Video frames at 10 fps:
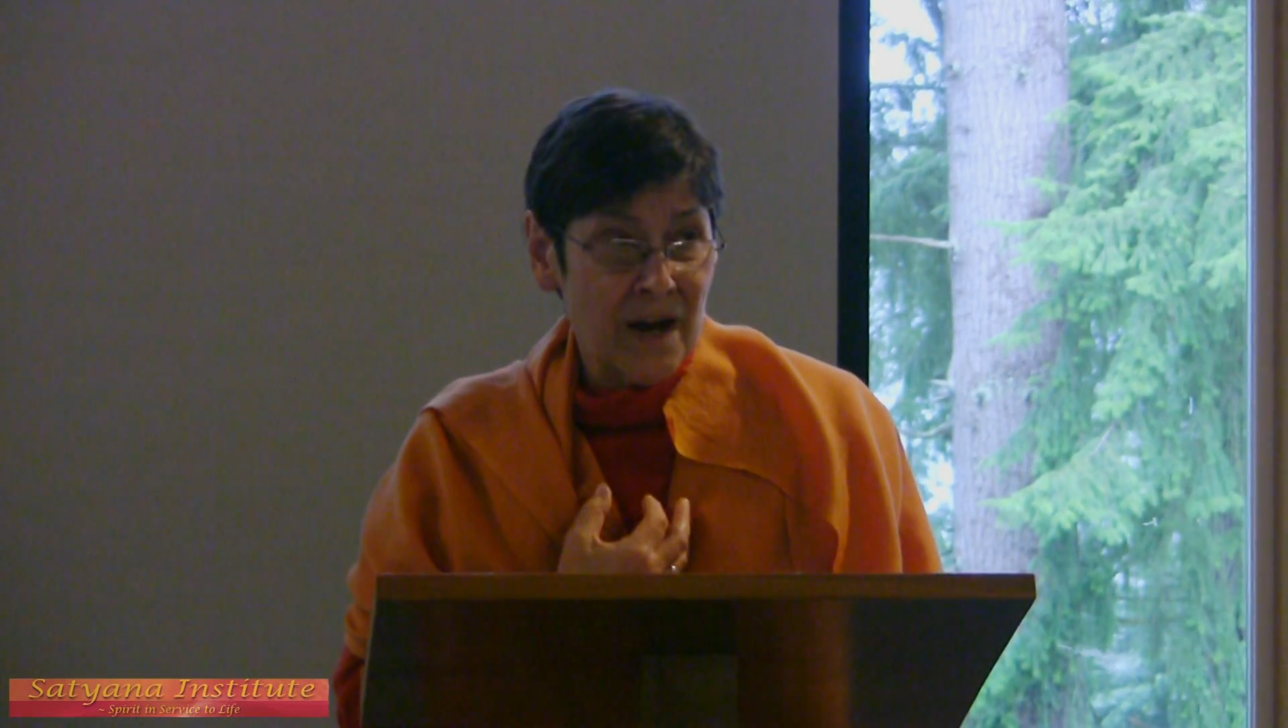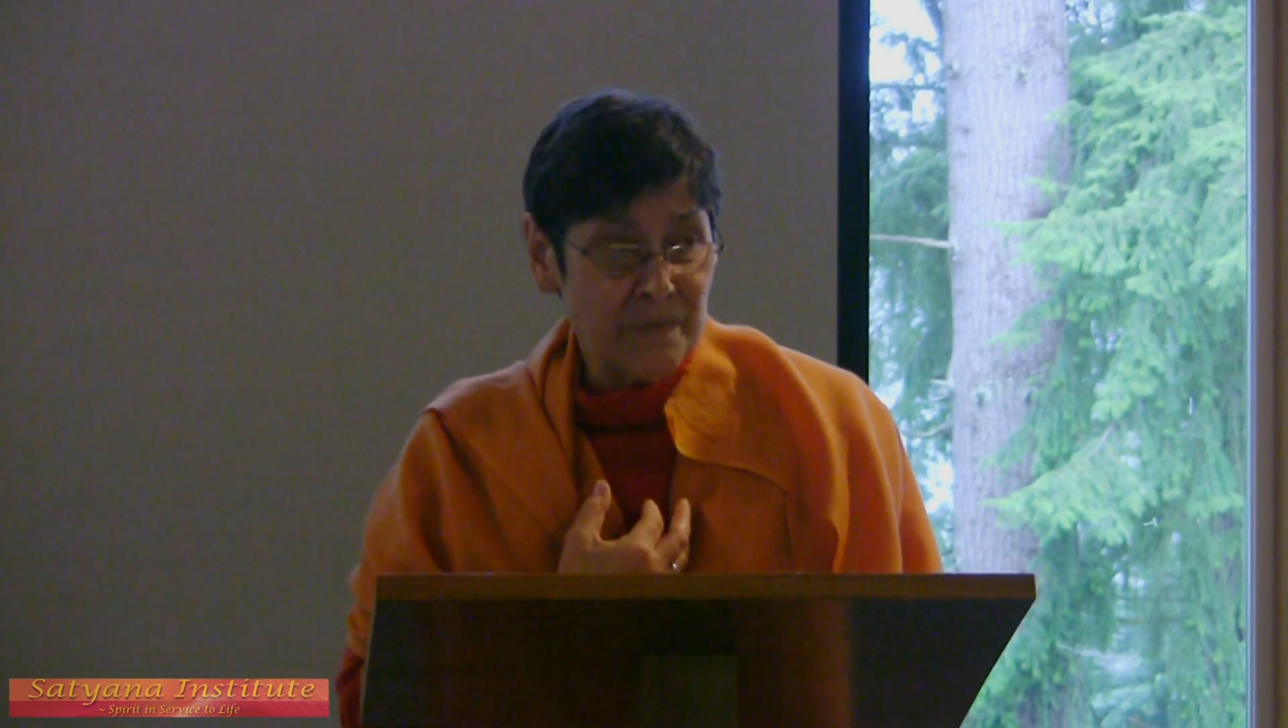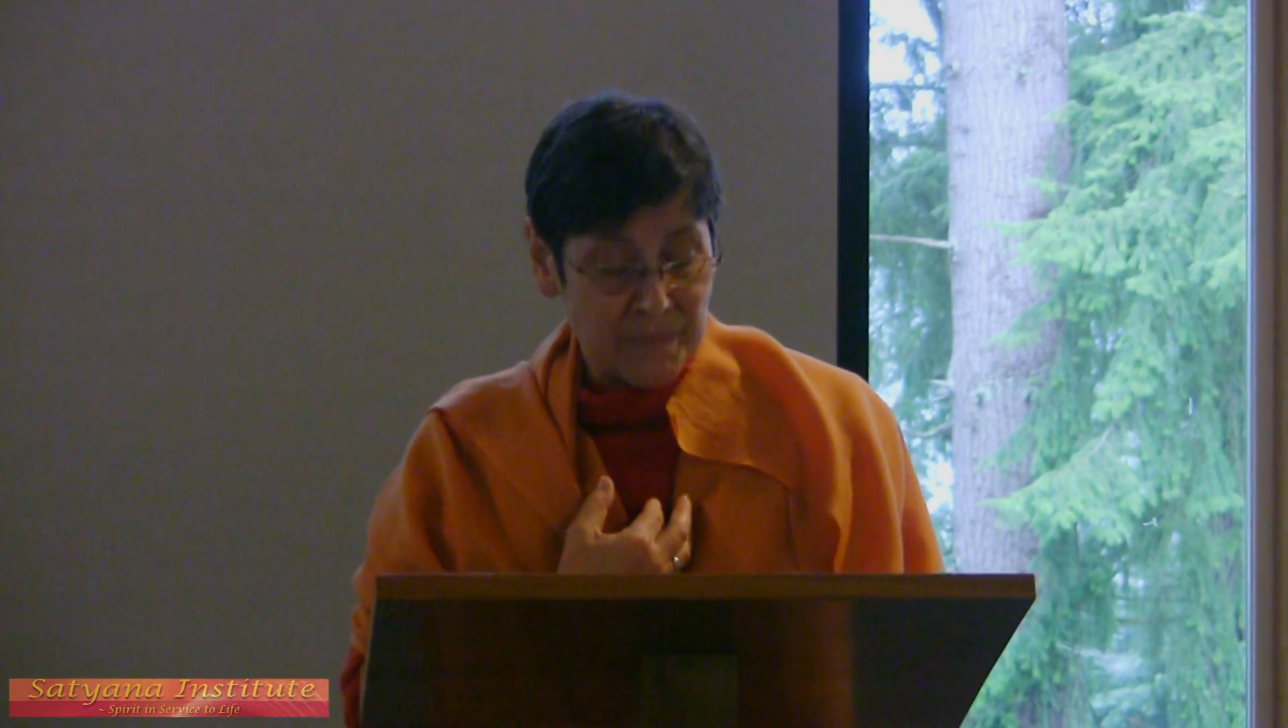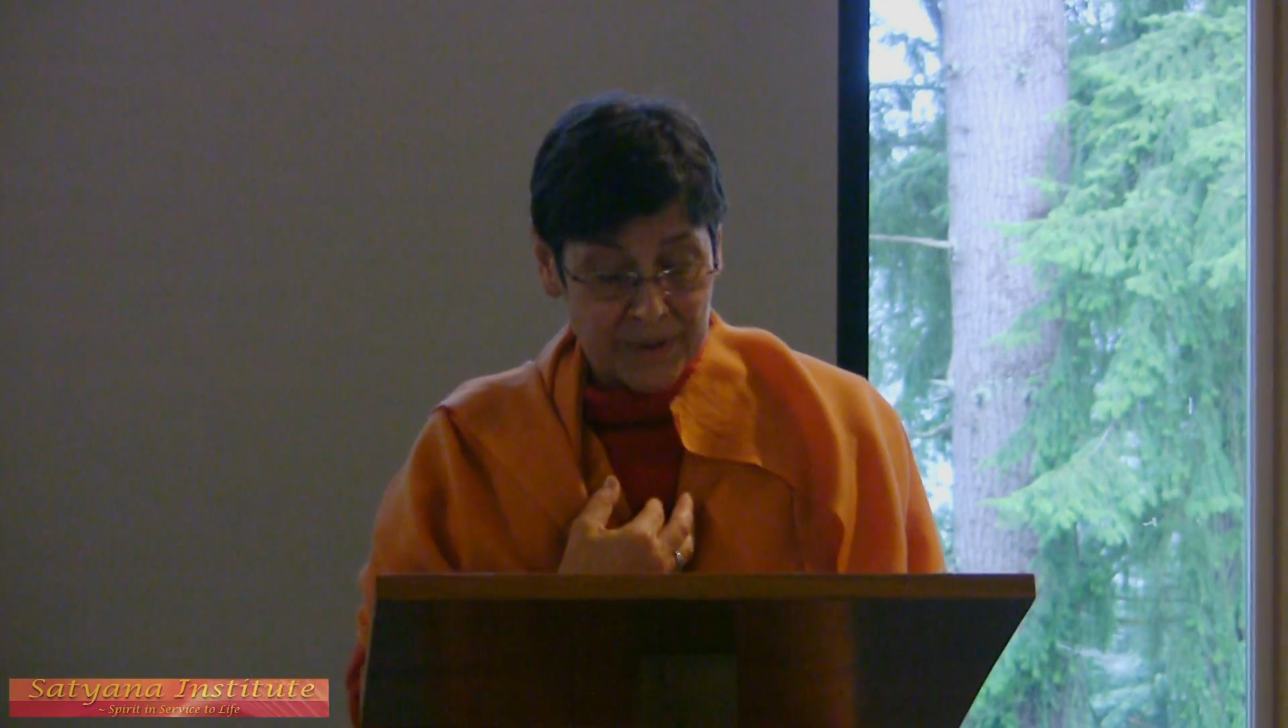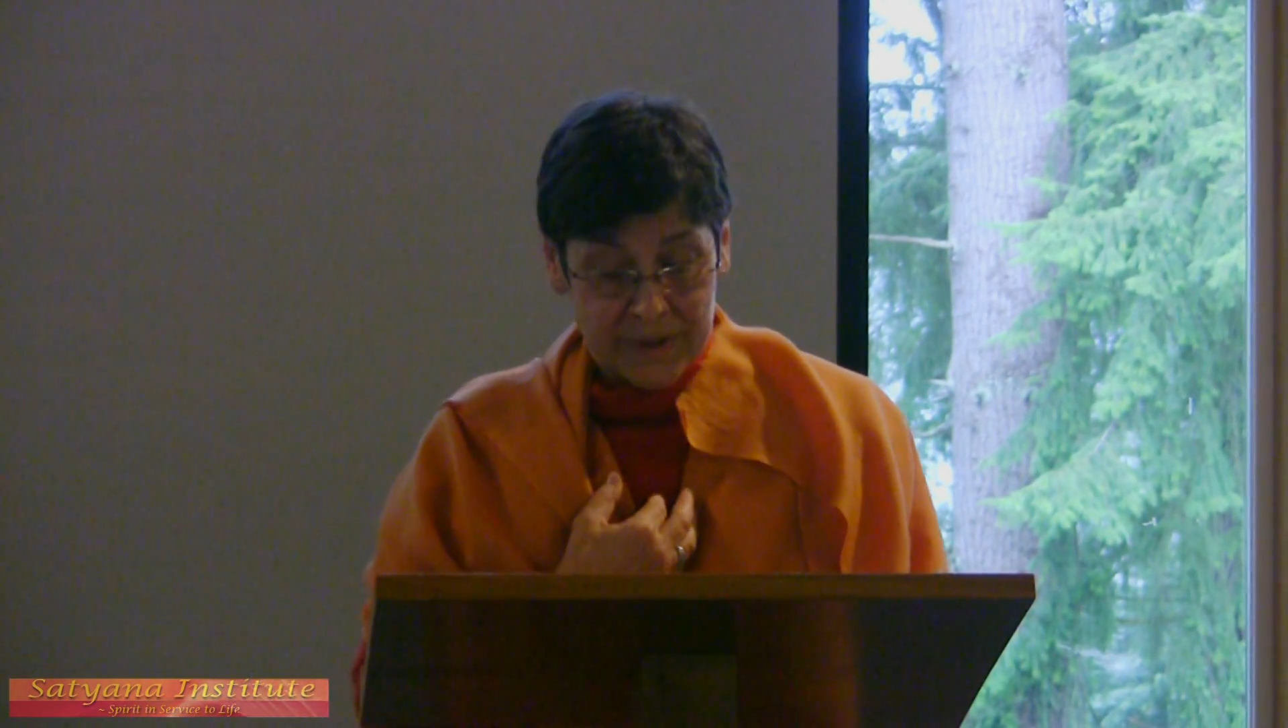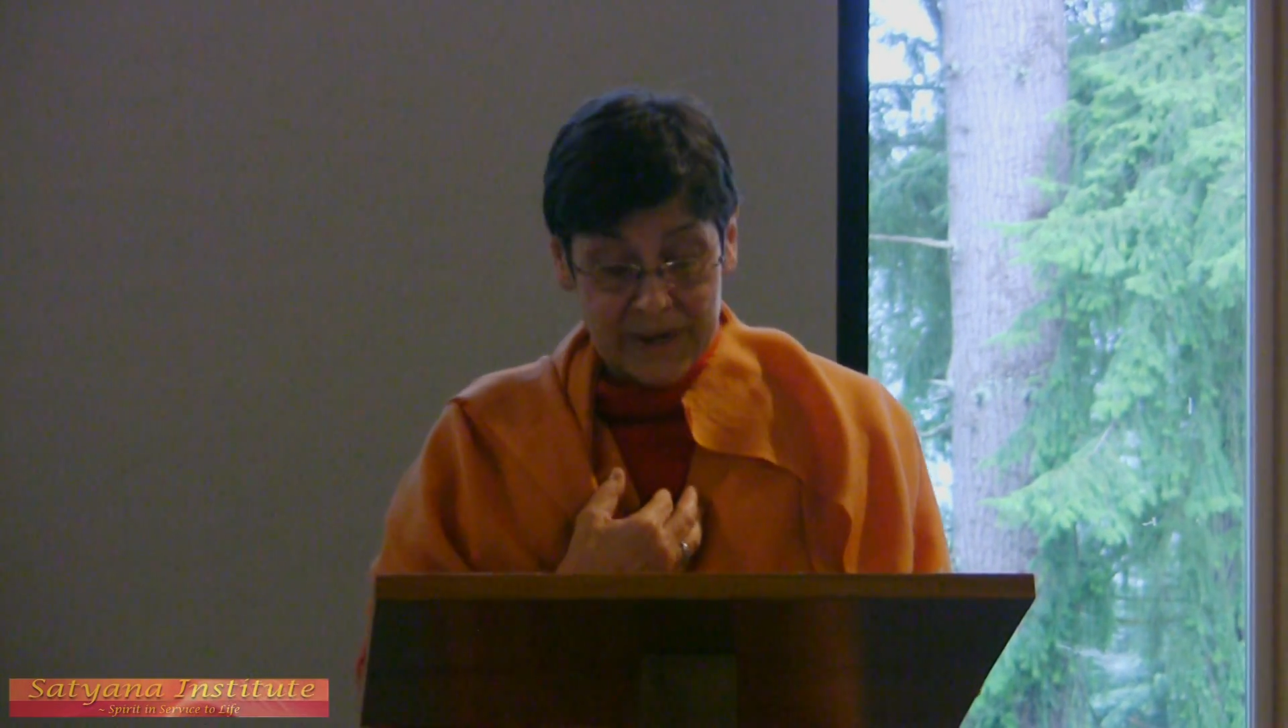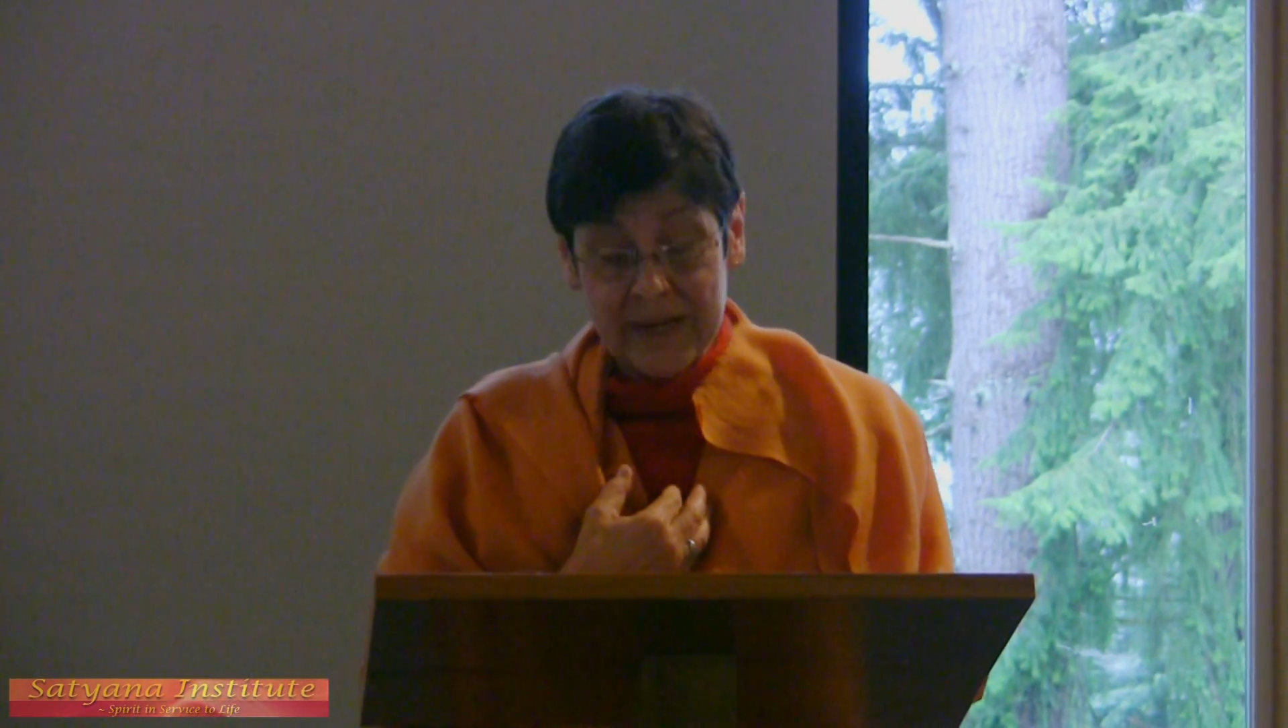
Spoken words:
Atman,